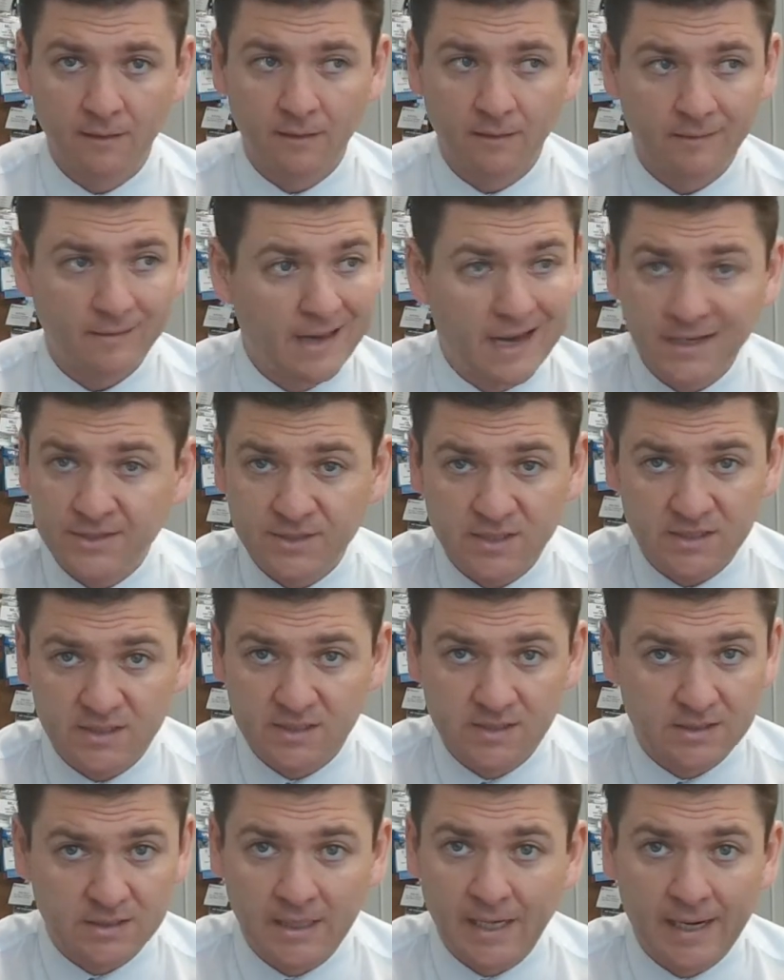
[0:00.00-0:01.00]
not just
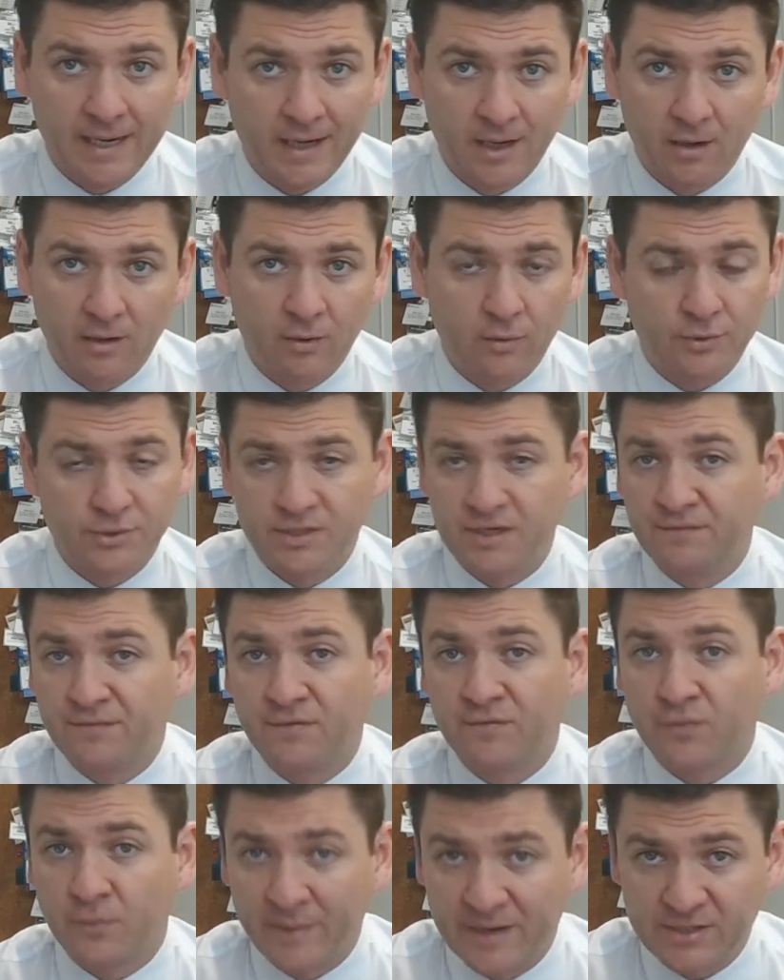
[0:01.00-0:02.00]
the CIO or chief
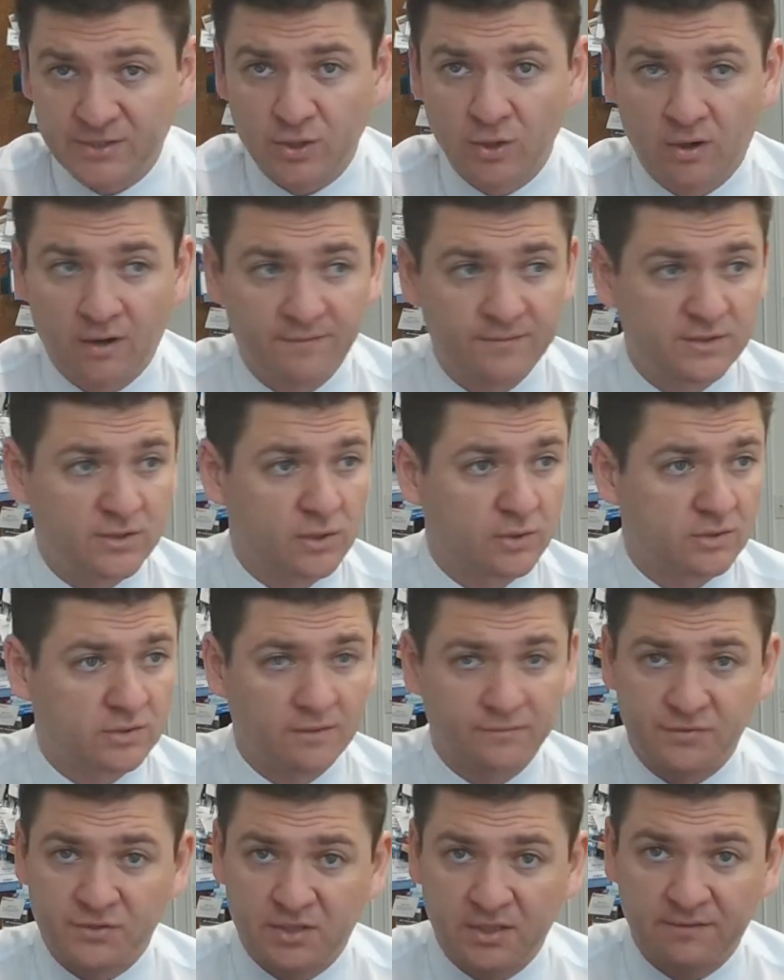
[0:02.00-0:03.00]
information officers
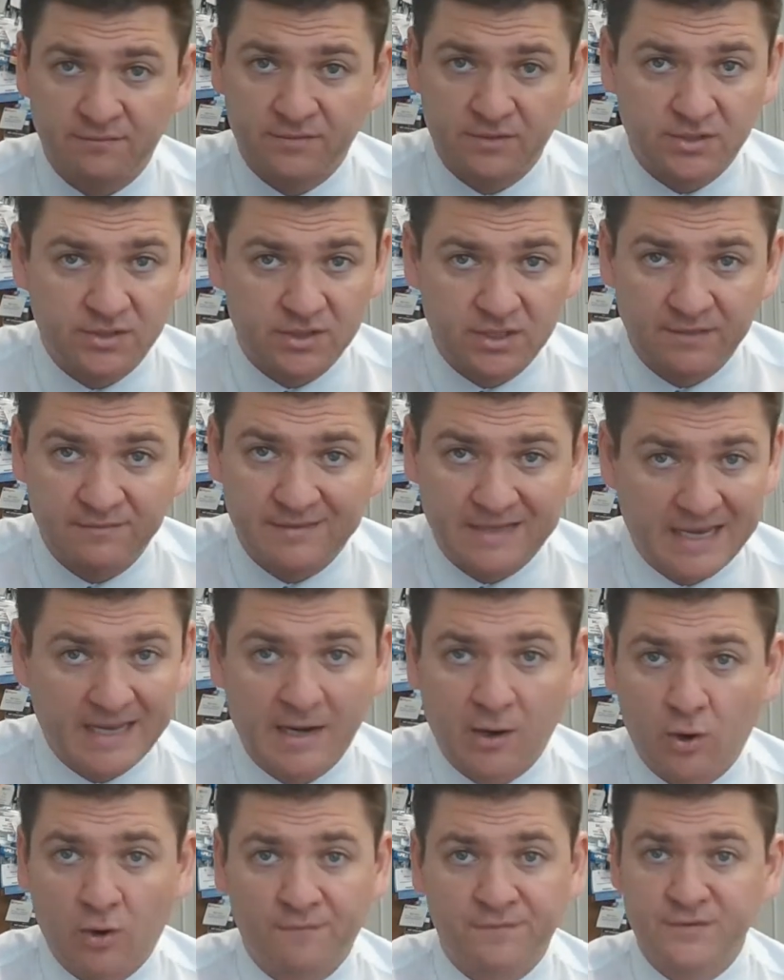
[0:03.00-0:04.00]
or chief chief
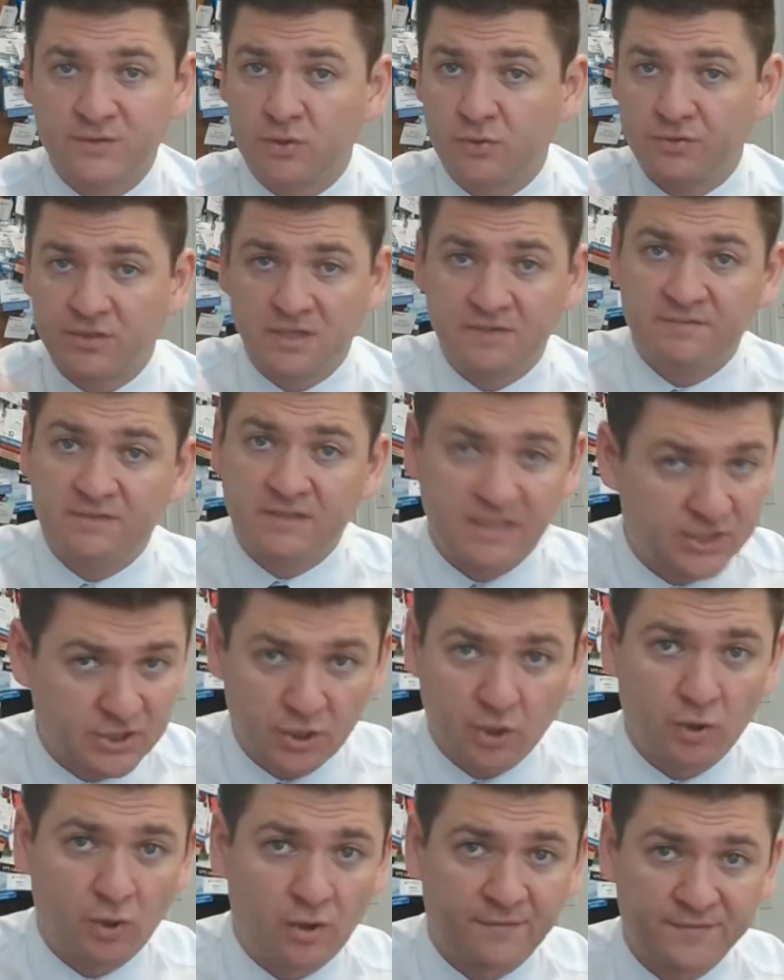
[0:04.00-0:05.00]
data officer or chief
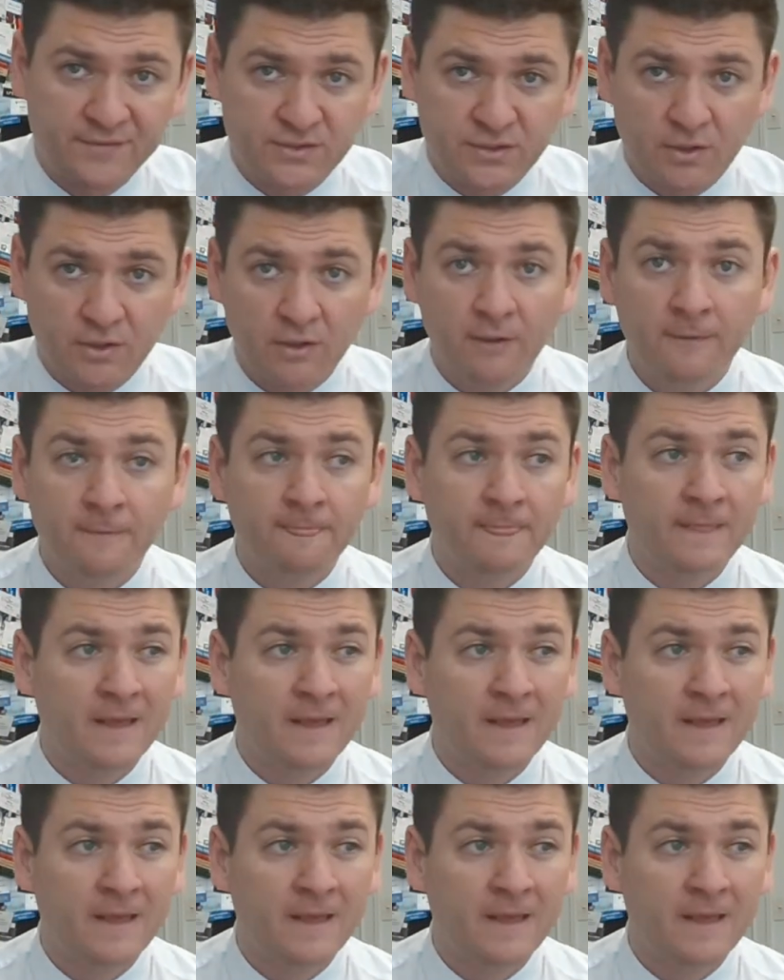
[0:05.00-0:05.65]
digital officer.